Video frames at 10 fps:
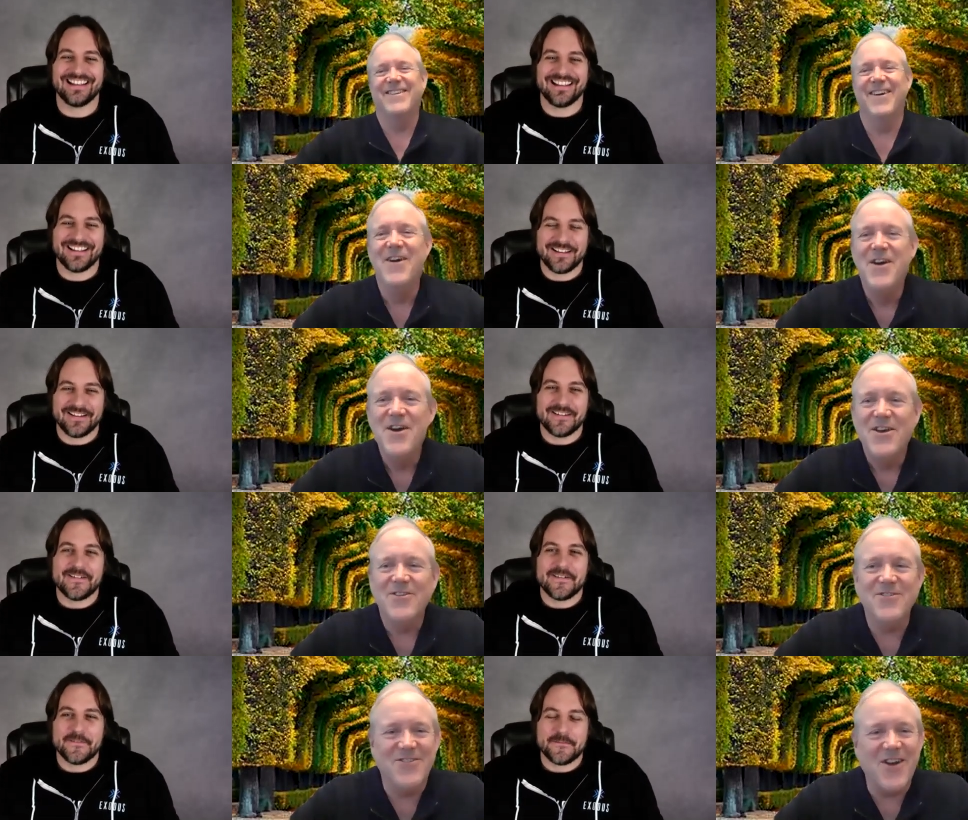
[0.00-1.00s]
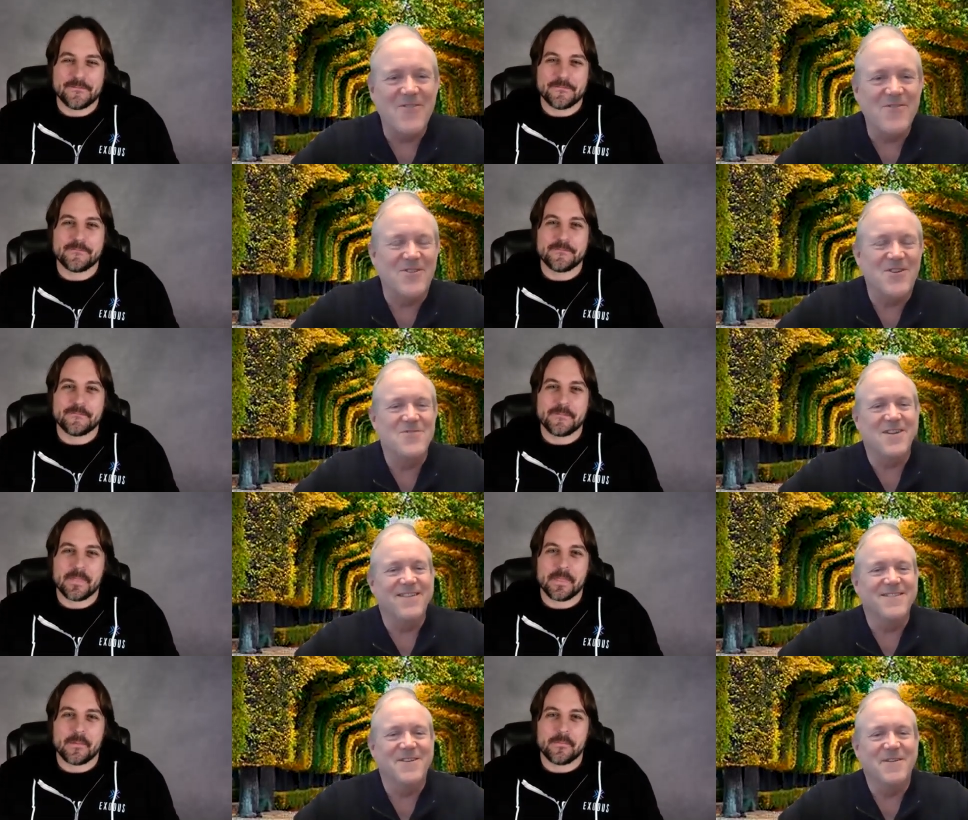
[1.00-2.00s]
Speaker 1: so, so to start with, can you
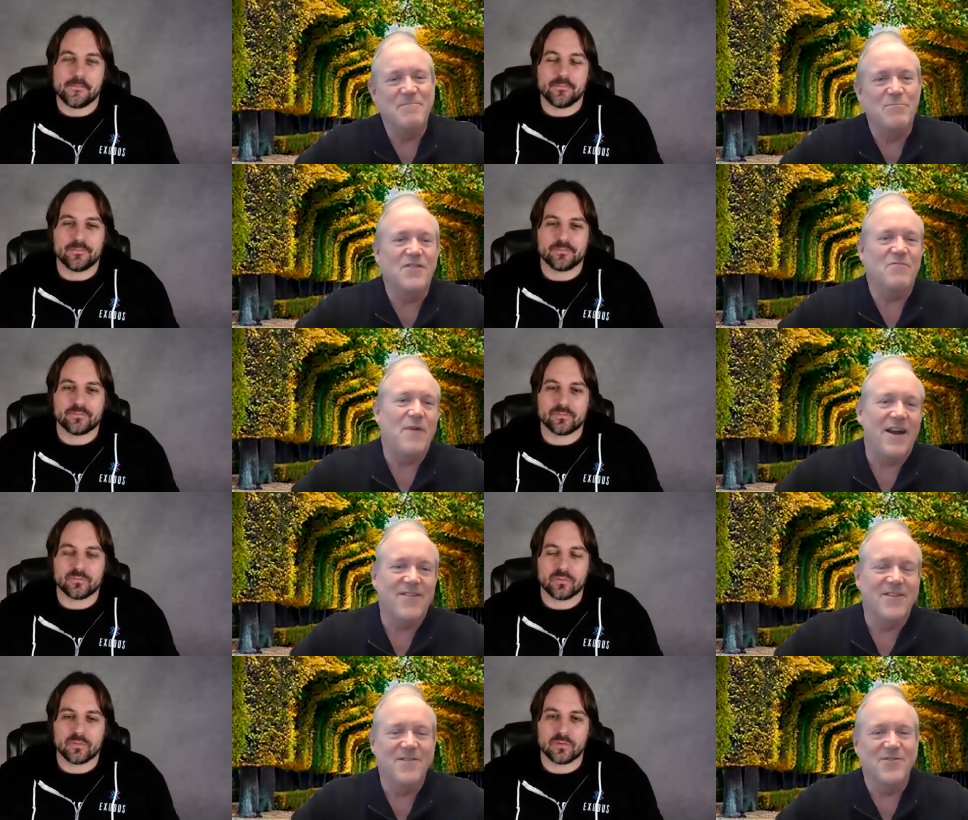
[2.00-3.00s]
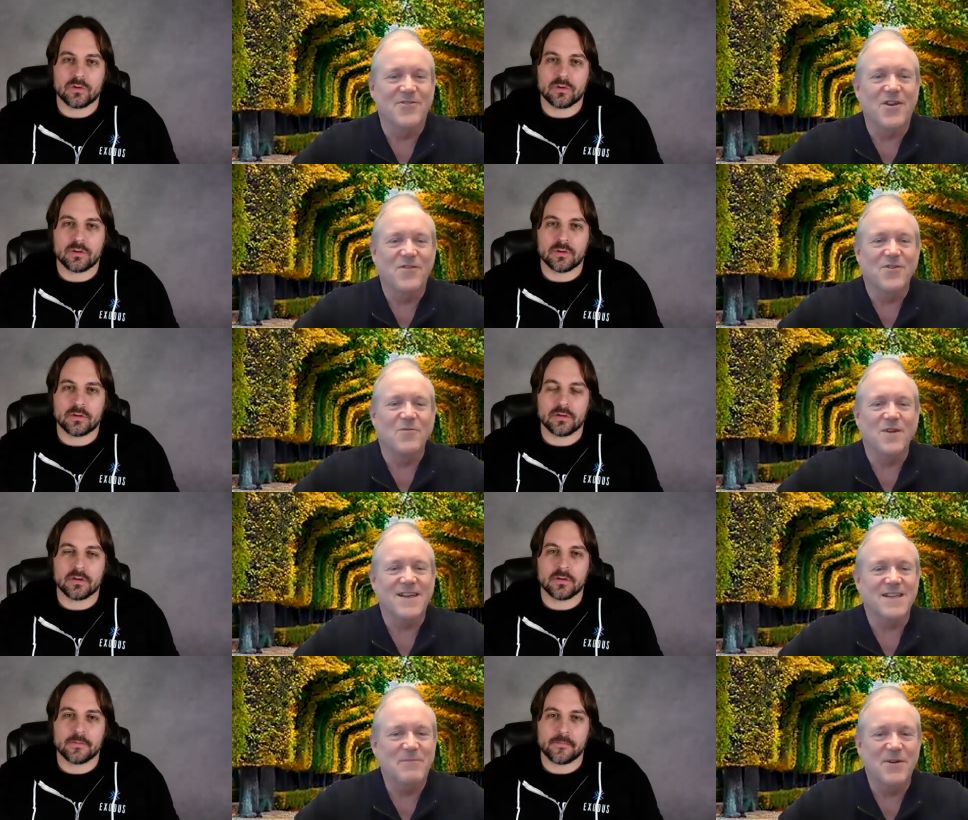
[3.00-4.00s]
tell us a brief background of yourself and your
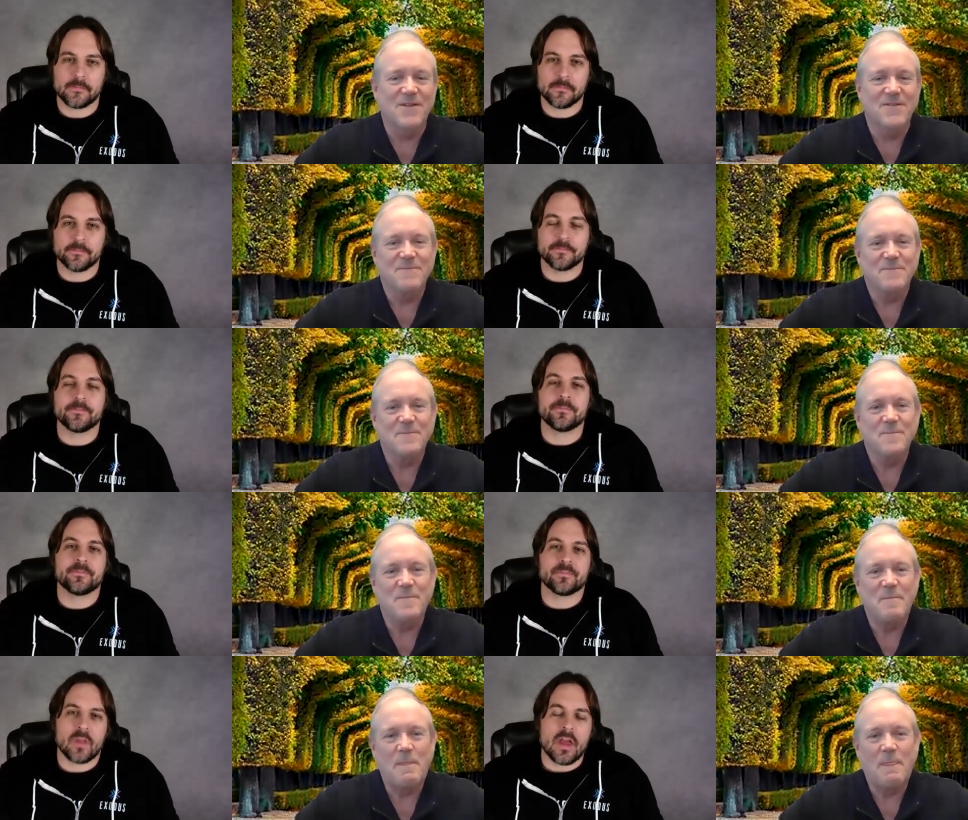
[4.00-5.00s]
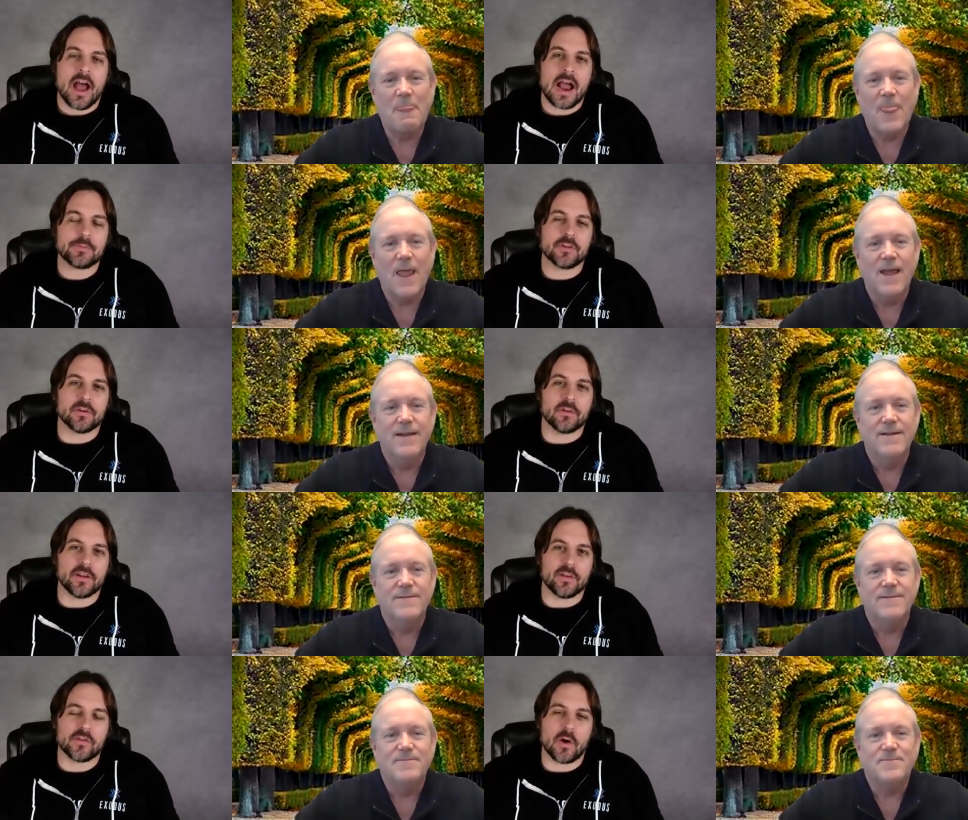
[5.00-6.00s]
work experience?
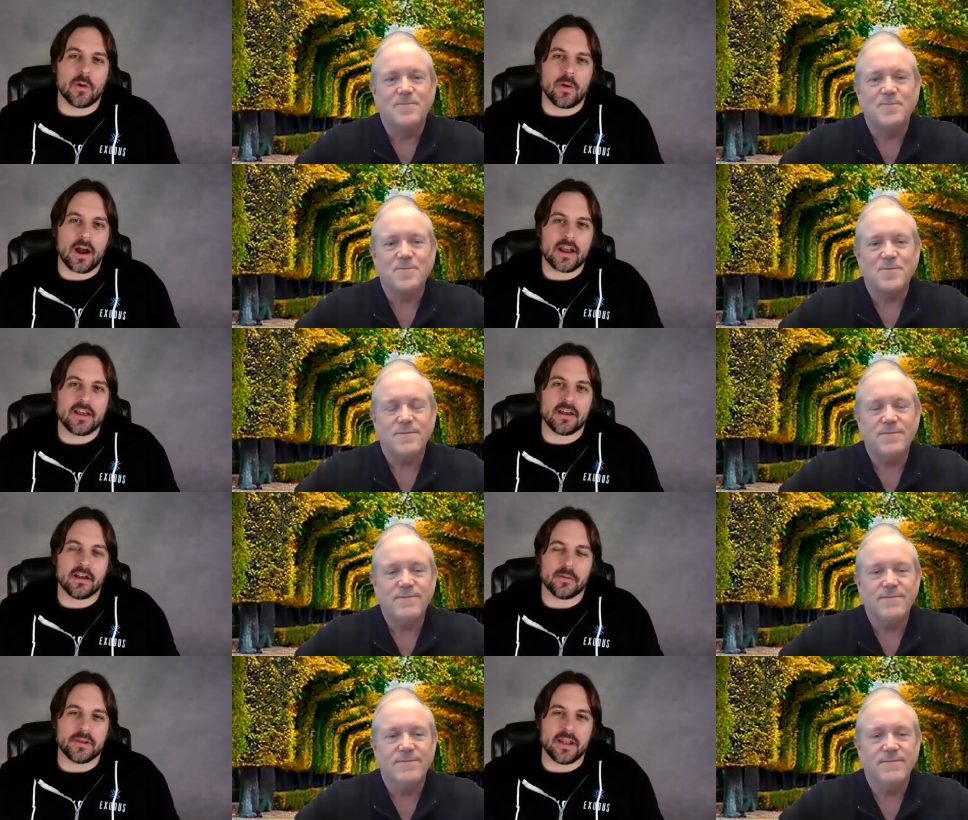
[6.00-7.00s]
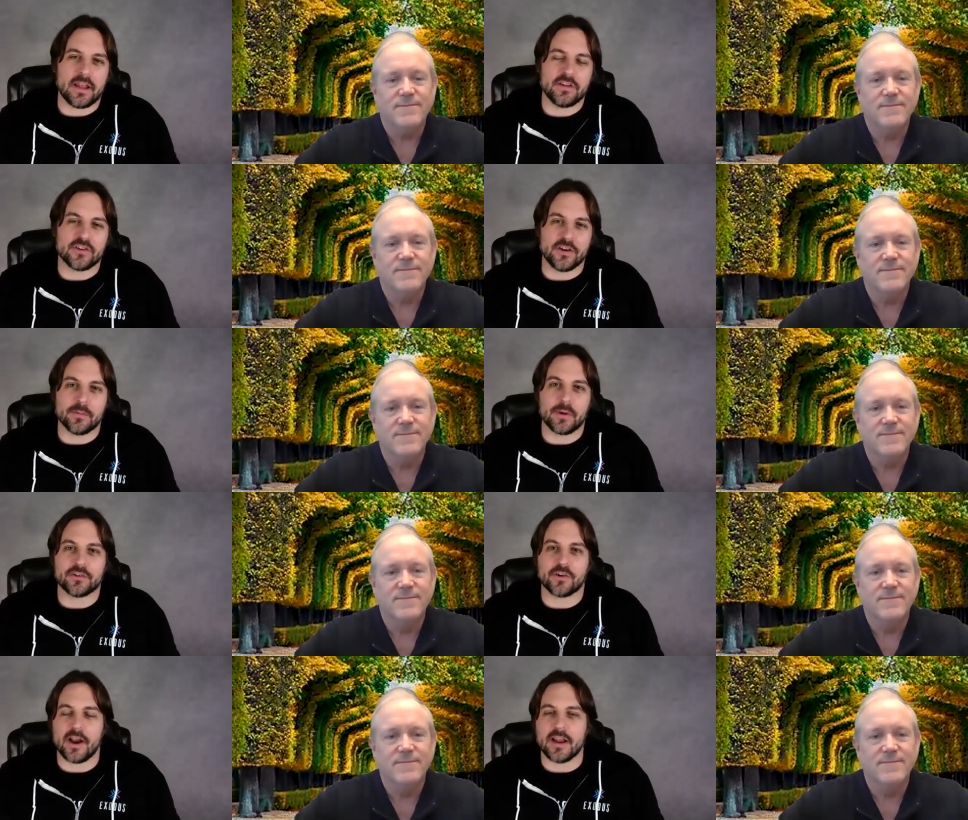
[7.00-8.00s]
Speaker 2: Absolutely. So I am an engineer by
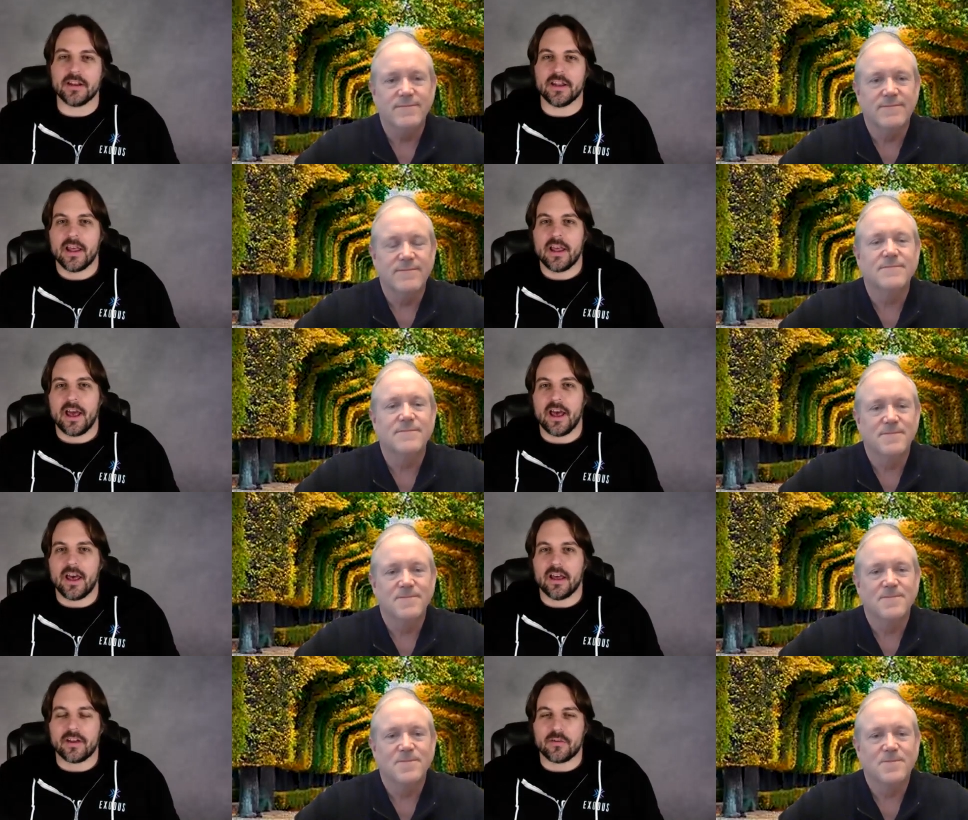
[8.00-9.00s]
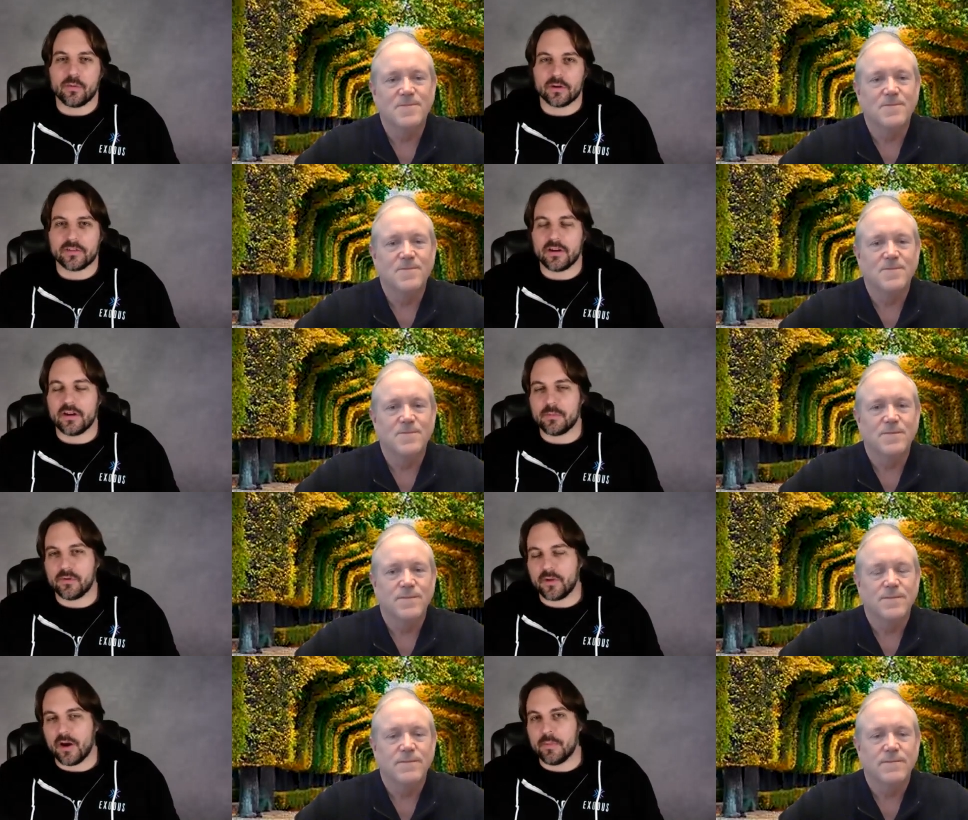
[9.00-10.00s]
trade, and I've worked at a number
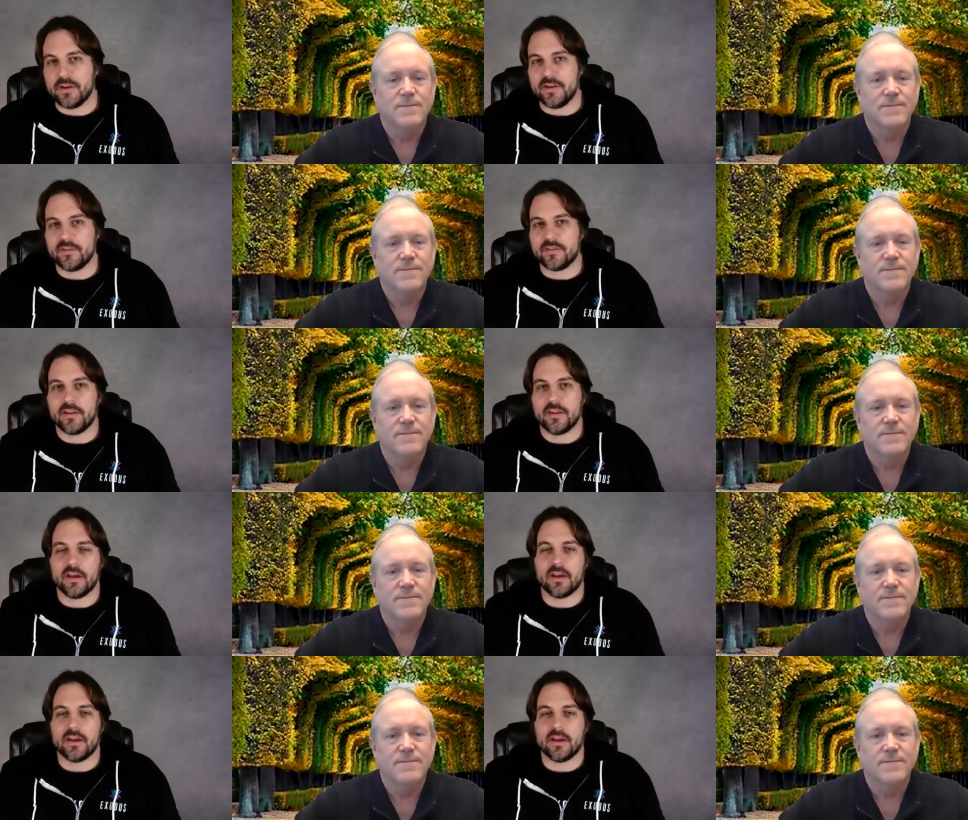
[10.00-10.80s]
of companies uh,